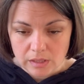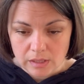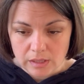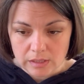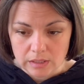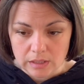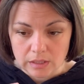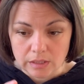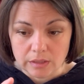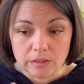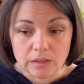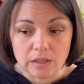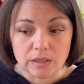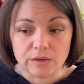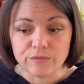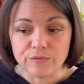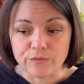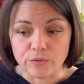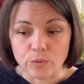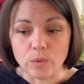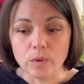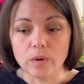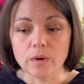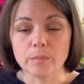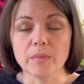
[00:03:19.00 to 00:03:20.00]
in the
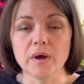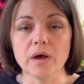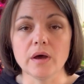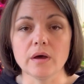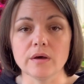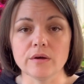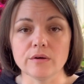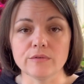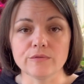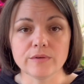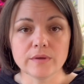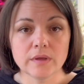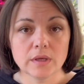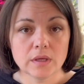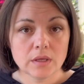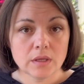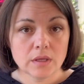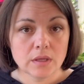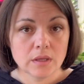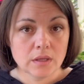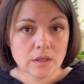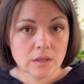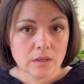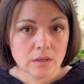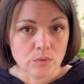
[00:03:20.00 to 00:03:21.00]
form of
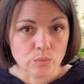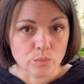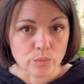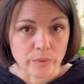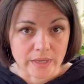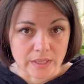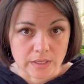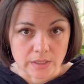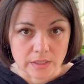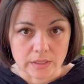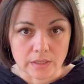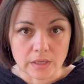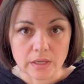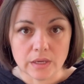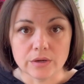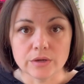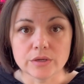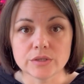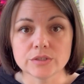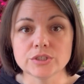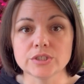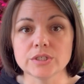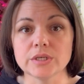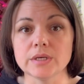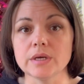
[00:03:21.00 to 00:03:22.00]
radiant
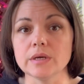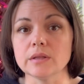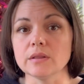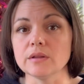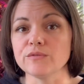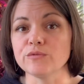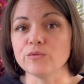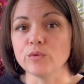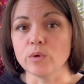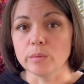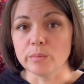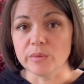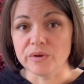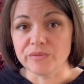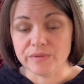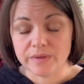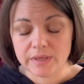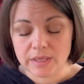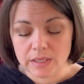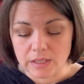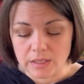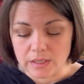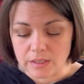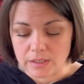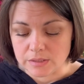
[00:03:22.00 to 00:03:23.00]
energy, in the form of
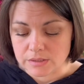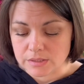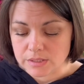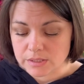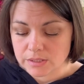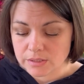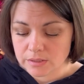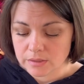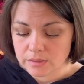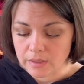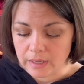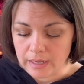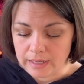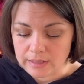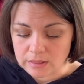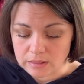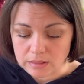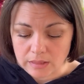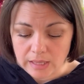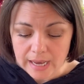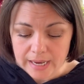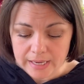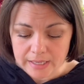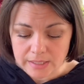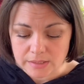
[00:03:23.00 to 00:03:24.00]
heat and
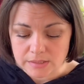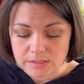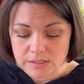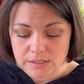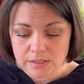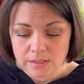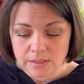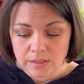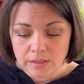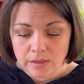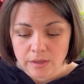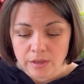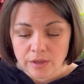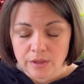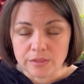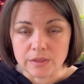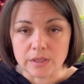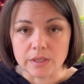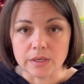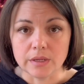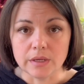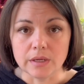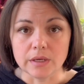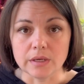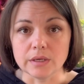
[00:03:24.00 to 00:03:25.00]
light
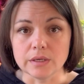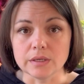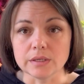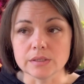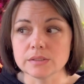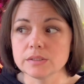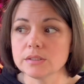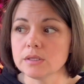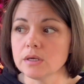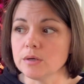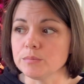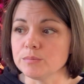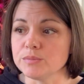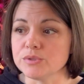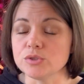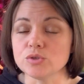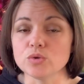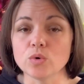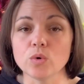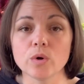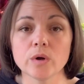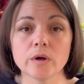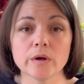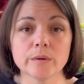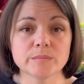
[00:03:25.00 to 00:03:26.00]
that is
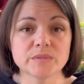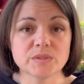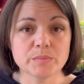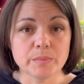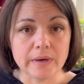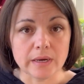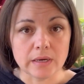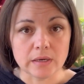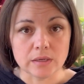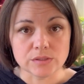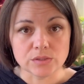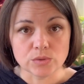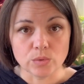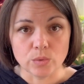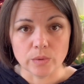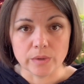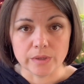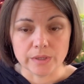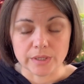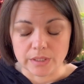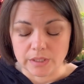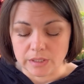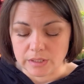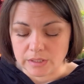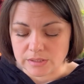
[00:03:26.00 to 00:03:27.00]
absorbed by its
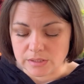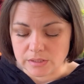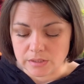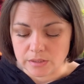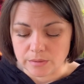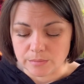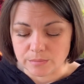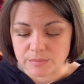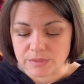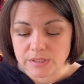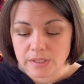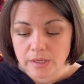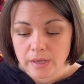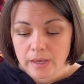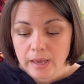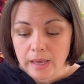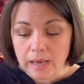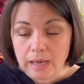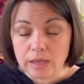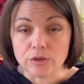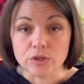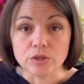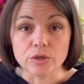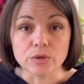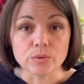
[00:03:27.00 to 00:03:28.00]
organisms
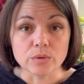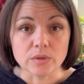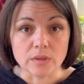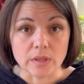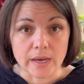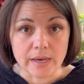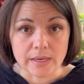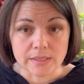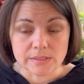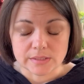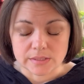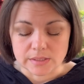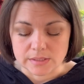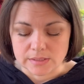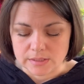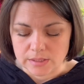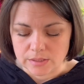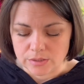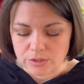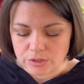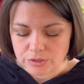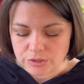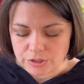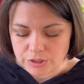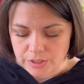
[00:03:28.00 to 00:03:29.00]
and utilized as
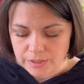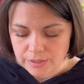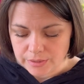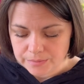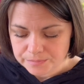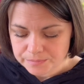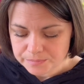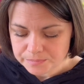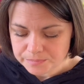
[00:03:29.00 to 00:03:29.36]
energy.